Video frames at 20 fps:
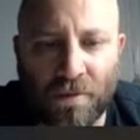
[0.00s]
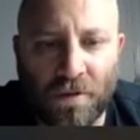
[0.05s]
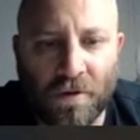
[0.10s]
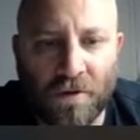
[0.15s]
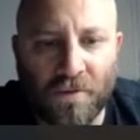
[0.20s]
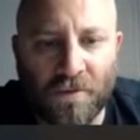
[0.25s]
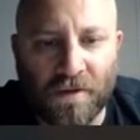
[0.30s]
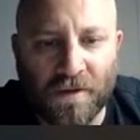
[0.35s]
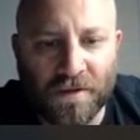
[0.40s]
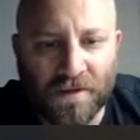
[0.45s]

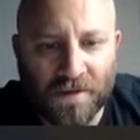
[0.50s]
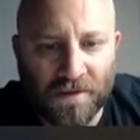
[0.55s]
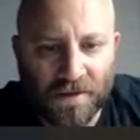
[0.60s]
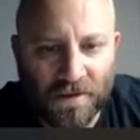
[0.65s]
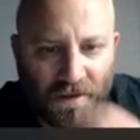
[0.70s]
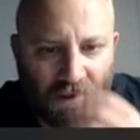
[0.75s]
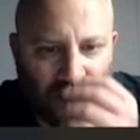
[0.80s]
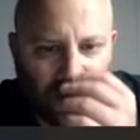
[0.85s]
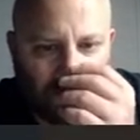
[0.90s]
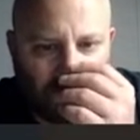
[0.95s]
Perfect.
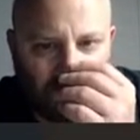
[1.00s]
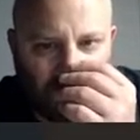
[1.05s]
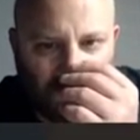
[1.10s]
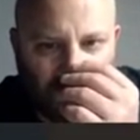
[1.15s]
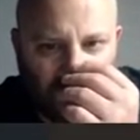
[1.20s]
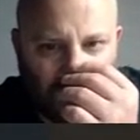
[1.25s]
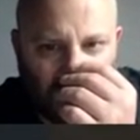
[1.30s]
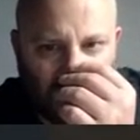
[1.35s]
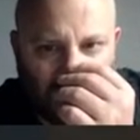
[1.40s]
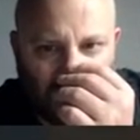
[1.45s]
We're
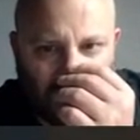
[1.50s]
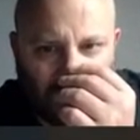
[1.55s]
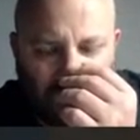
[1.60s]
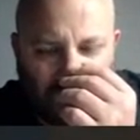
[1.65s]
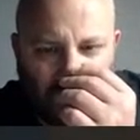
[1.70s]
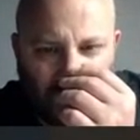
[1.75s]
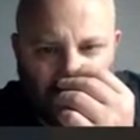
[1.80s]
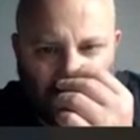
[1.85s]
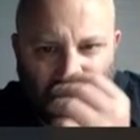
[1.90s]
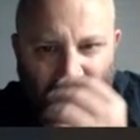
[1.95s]
swapping for
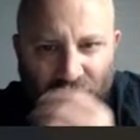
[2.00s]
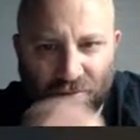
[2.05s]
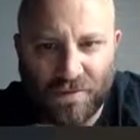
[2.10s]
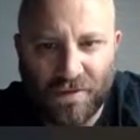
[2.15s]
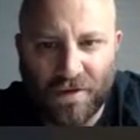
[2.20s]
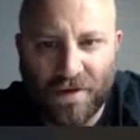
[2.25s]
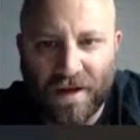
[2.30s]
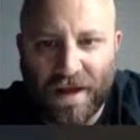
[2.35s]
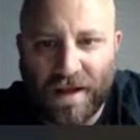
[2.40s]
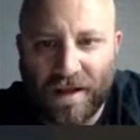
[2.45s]
that. Oh, we've
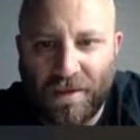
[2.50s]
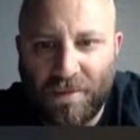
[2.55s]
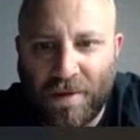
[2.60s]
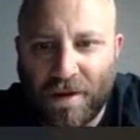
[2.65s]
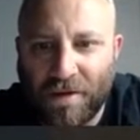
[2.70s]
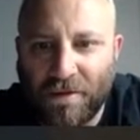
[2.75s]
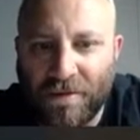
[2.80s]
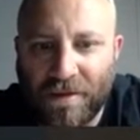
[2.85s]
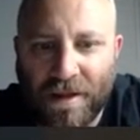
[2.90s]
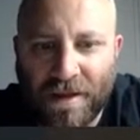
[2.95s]
got Alibi.
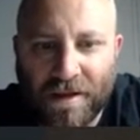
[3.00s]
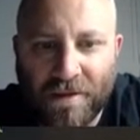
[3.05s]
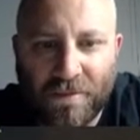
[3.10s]
Look at that.